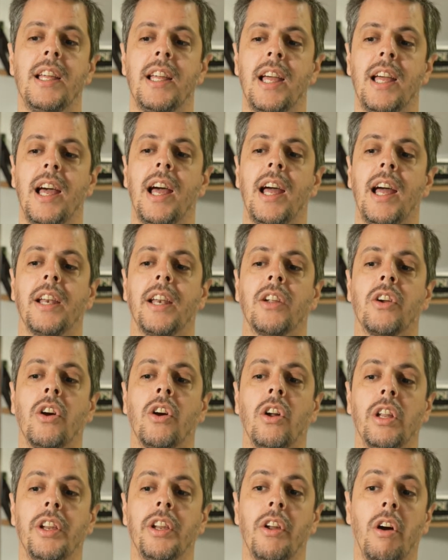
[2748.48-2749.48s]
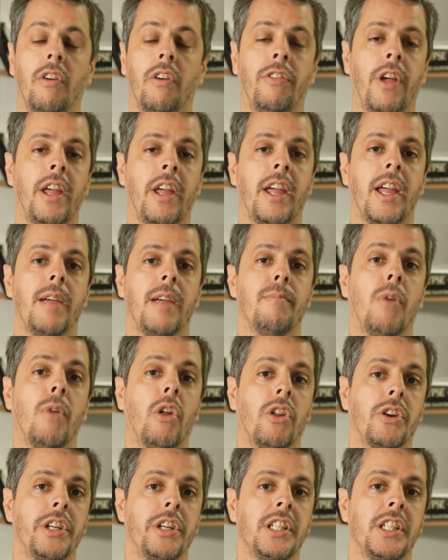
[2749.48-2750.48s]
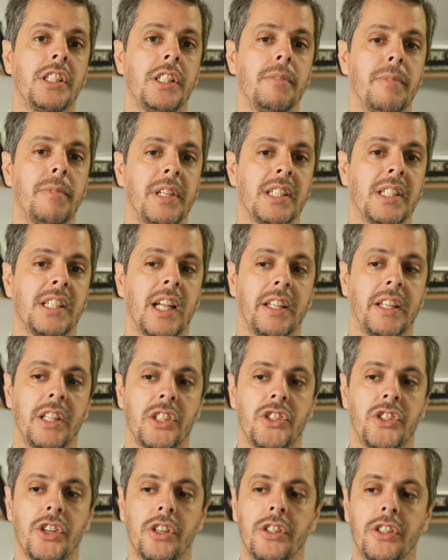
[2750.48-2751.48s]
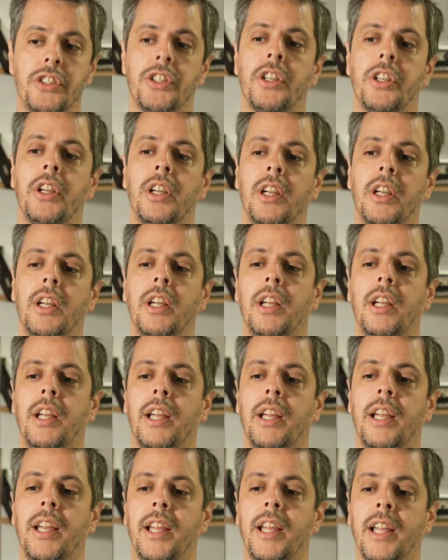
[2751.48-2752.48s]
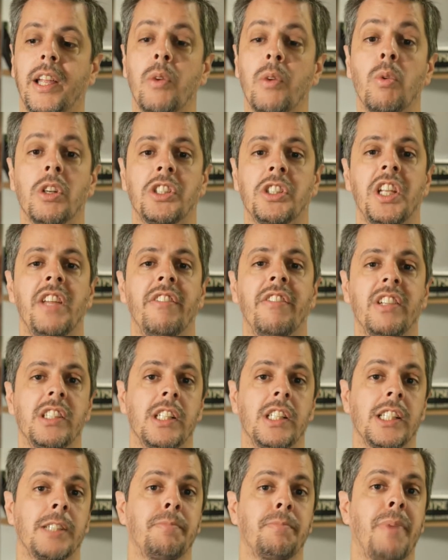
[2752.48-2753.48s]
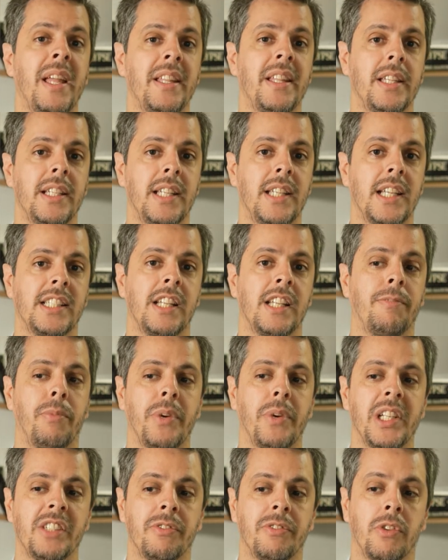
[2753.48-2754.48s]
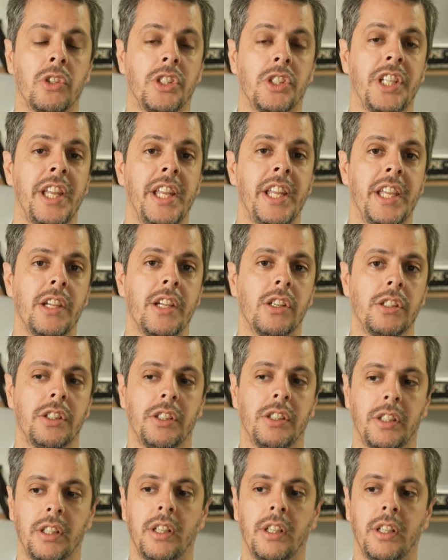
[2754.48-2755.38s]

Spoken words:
and calling off modernism inside the church. And he was even suspended as a priest for 10 years.